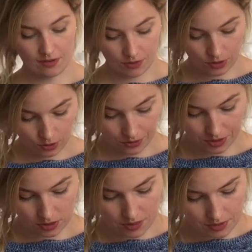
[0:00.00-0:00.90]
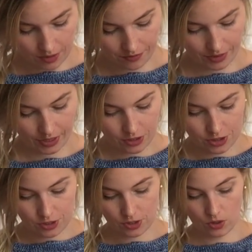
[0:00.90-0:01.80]
even though the sleeves aren't
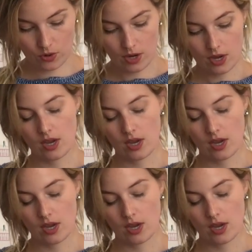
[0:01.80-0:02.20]
finished. So